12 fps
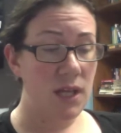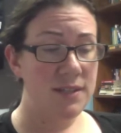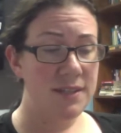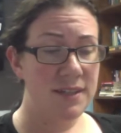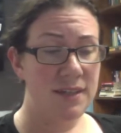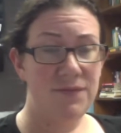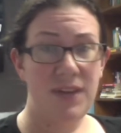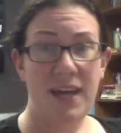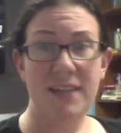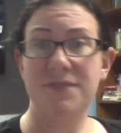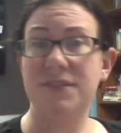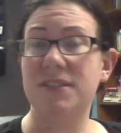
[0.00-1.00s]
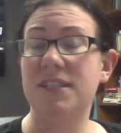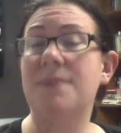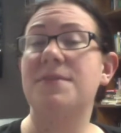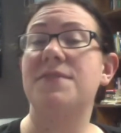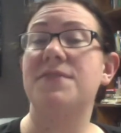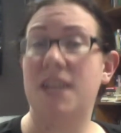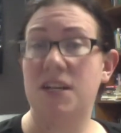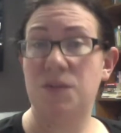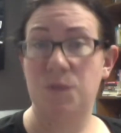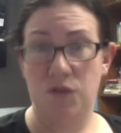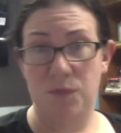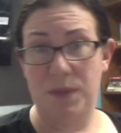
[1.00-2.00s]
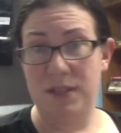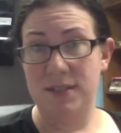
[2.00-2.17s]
to convey different types of stage movement.